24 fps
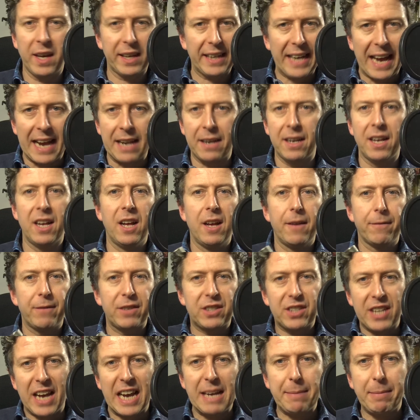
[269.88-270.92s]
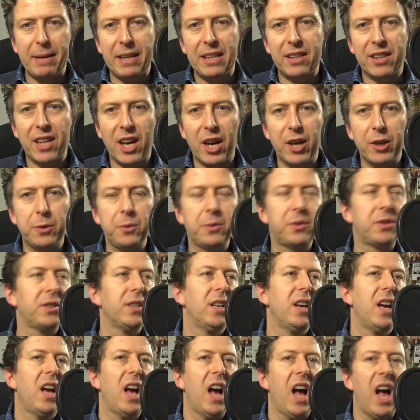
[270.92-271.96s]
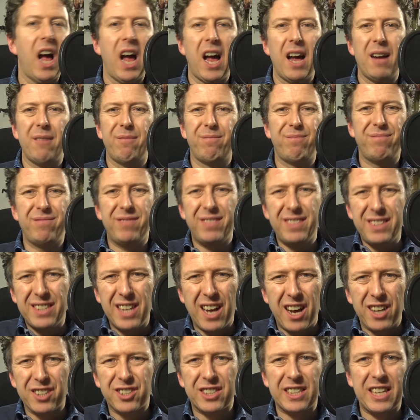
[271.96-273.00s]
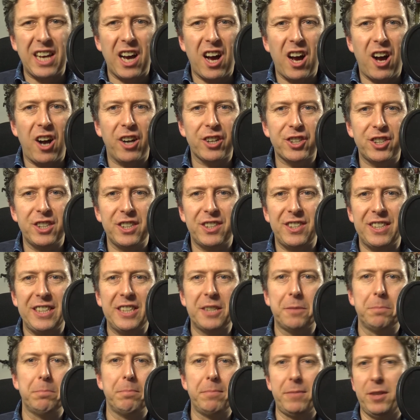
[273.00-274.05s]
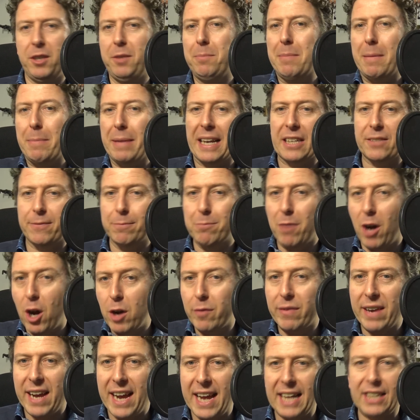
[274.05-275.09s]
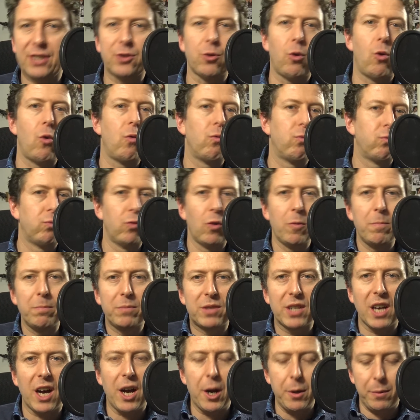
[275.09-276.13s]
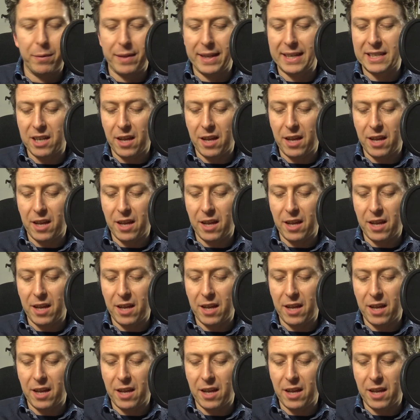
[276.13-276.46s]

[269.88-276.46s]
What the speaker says: Again, for taming those nasty harshnesses that you maybe get from overheads or room tone, things